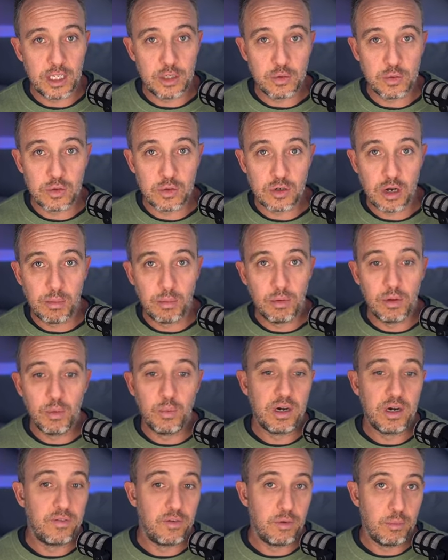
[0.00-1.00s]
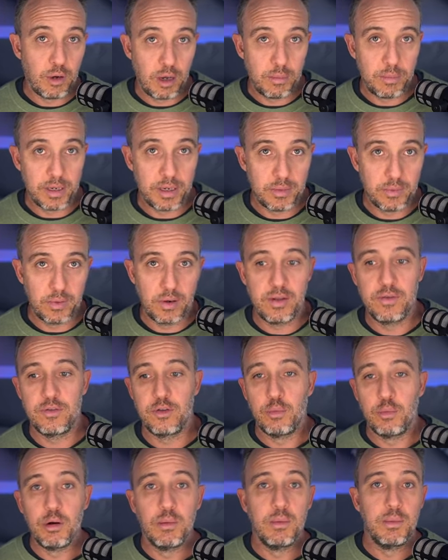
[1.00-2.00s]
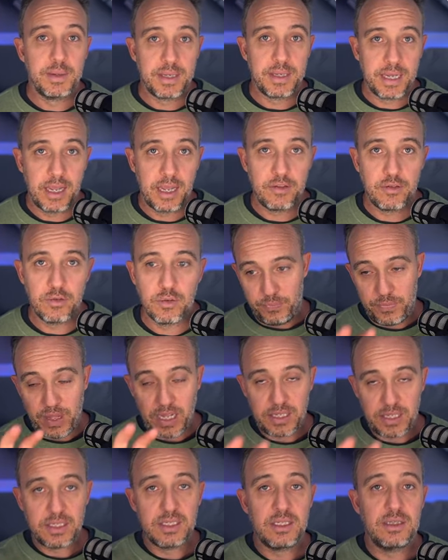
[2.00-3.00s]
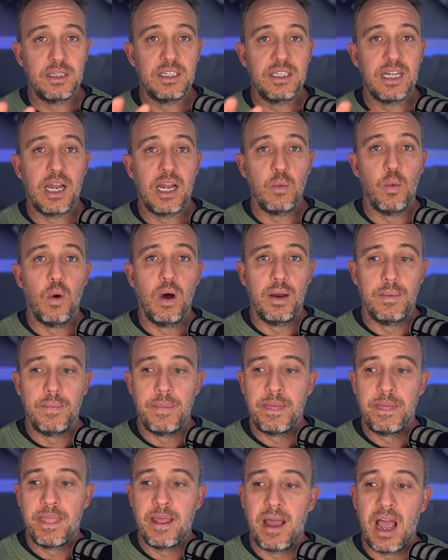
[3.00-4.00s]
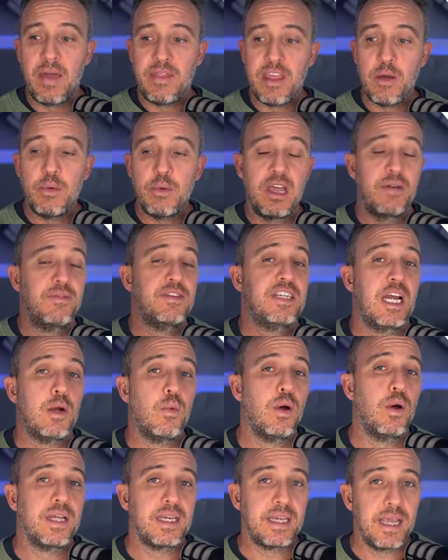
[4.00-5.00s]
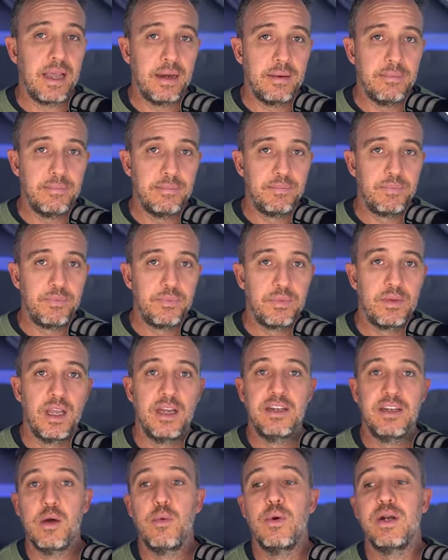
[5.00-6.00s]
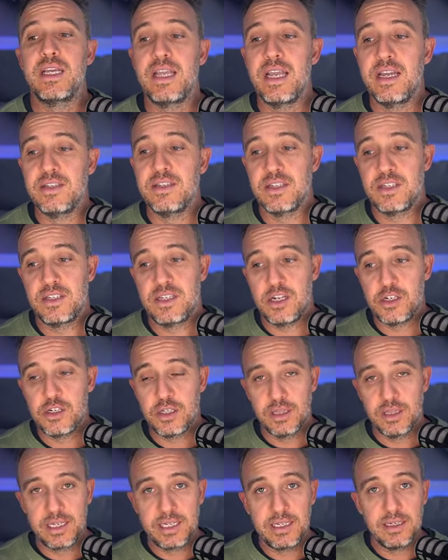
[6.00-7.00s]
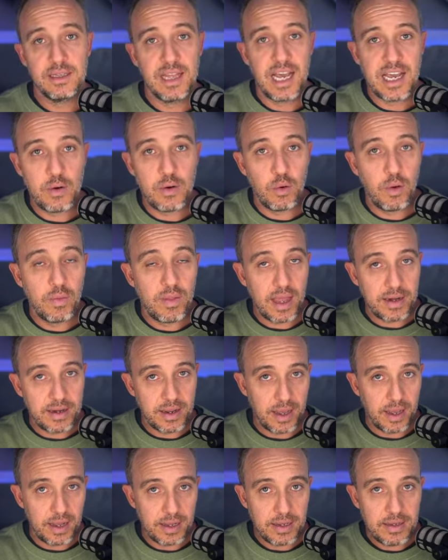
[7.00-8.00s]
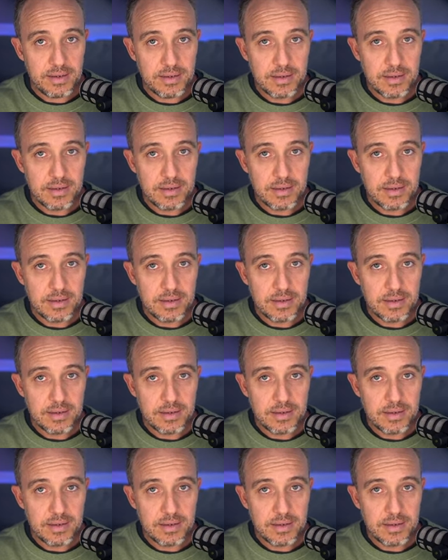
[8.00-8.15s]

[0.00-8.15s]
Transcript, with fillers: are in trouble, or whatever it might be, right? So I'll probably answer it. That's the day one. And then we have a day one again. And day one again is essentially later on that day,